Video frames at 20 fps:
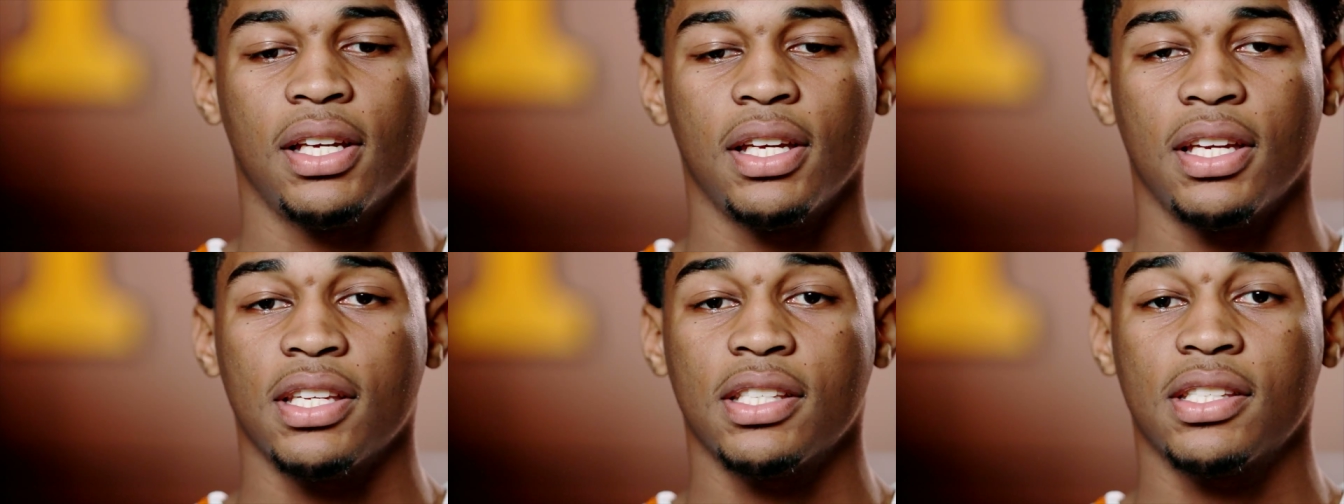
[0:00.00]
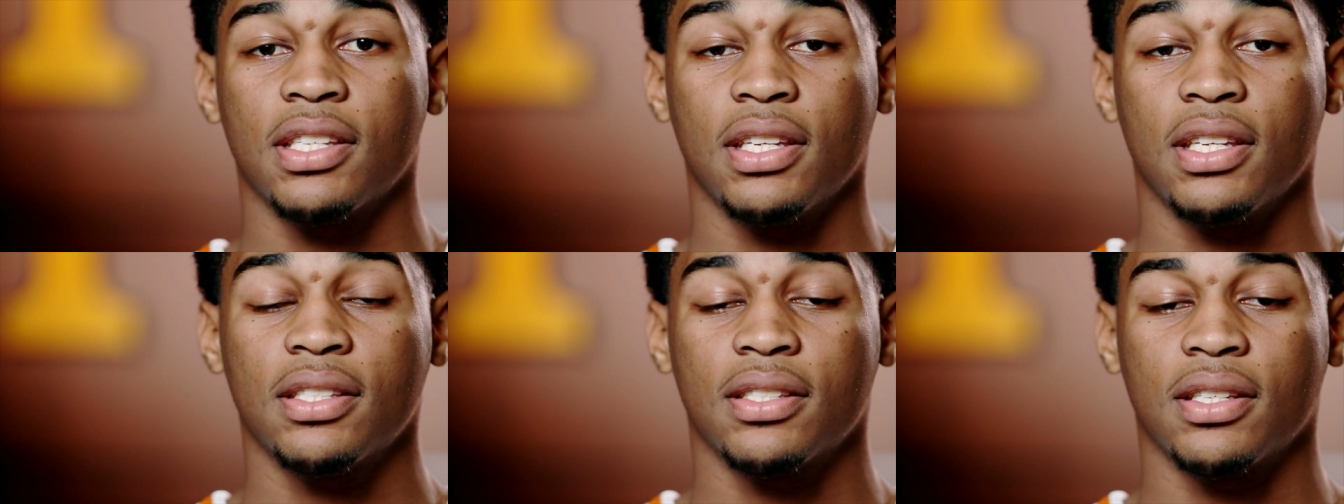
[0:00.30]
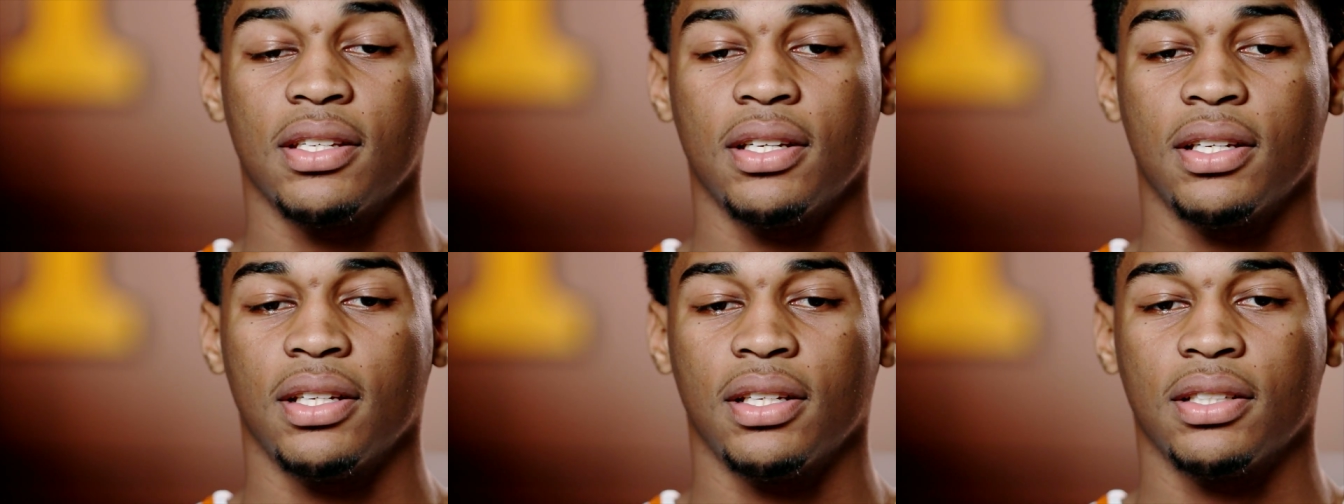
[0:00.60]
it's, it's
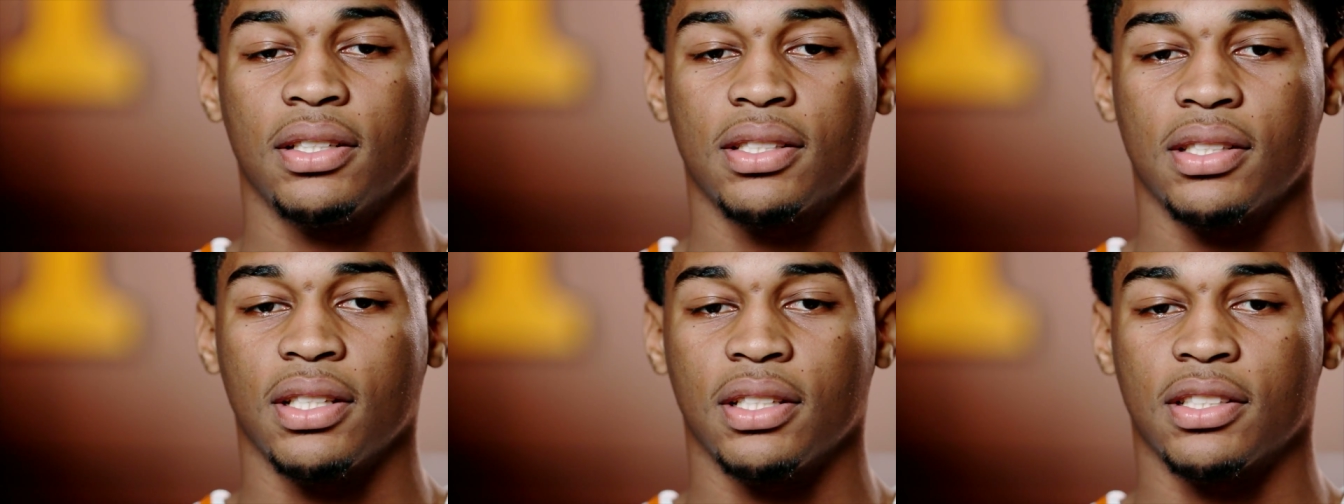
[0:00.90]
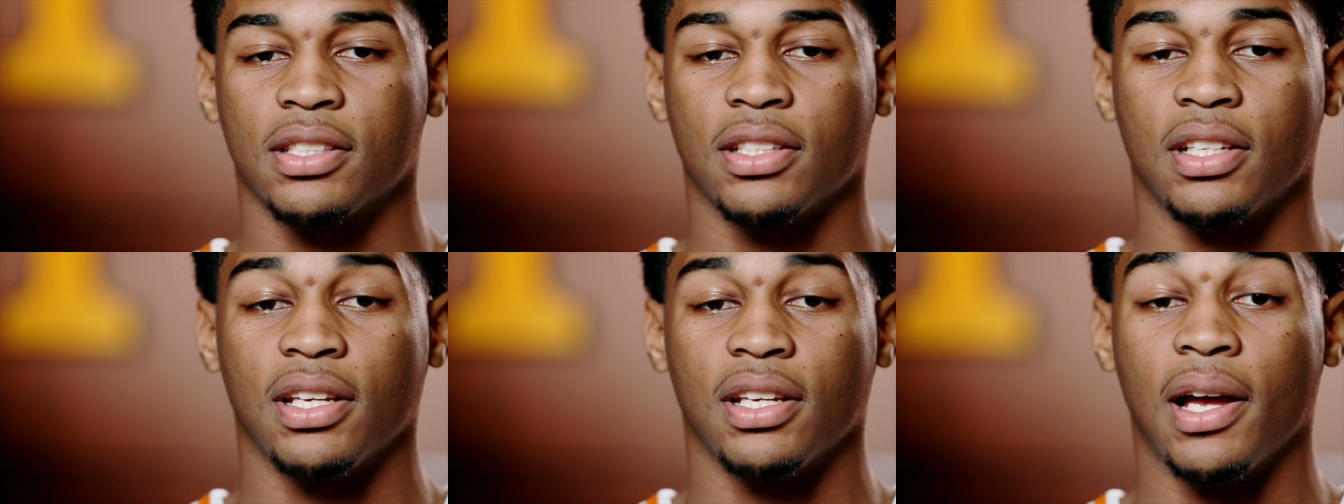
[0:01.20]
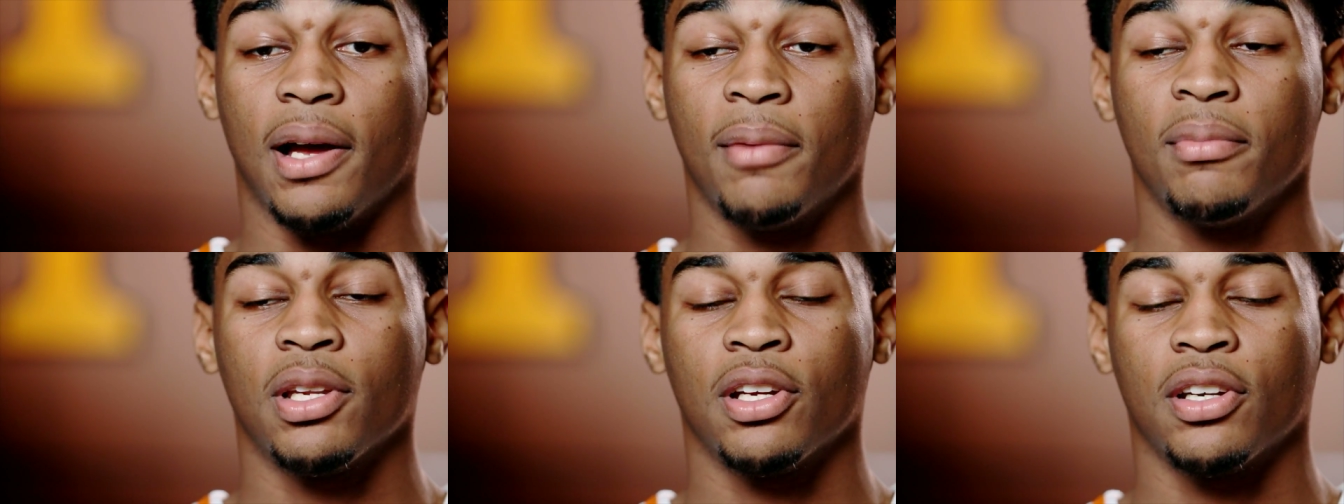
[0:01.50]
good. It's, it's,
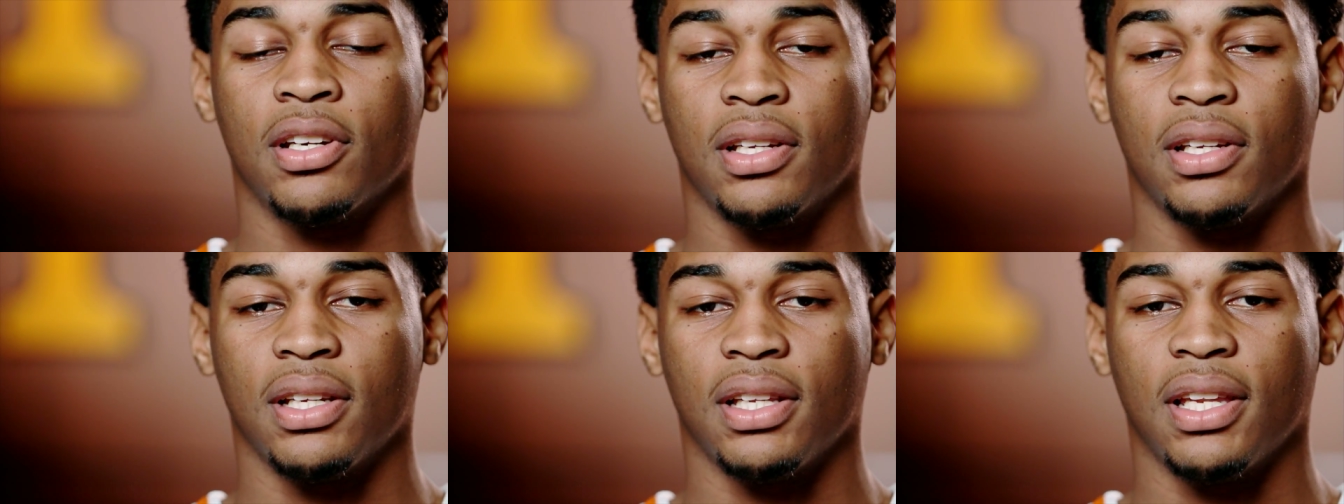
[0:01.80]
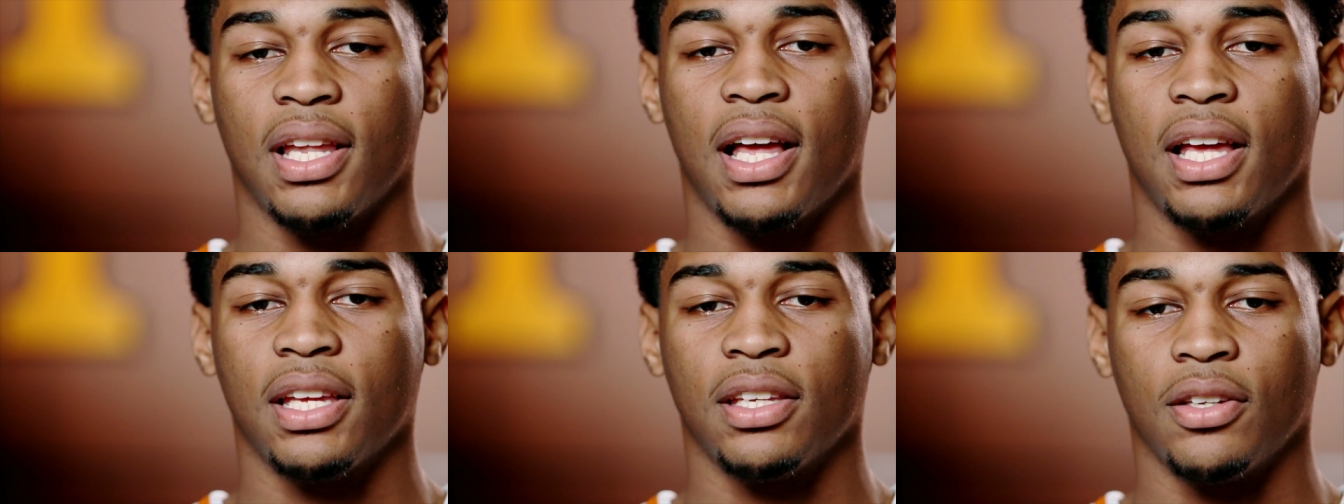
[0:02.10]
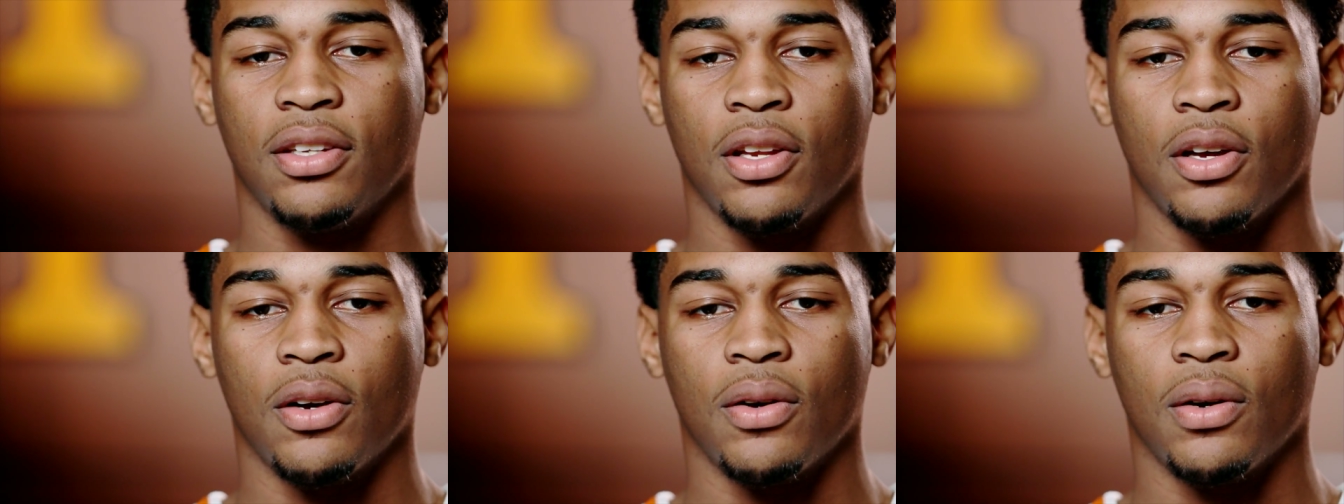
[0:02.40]
I'm learning a lot. You know,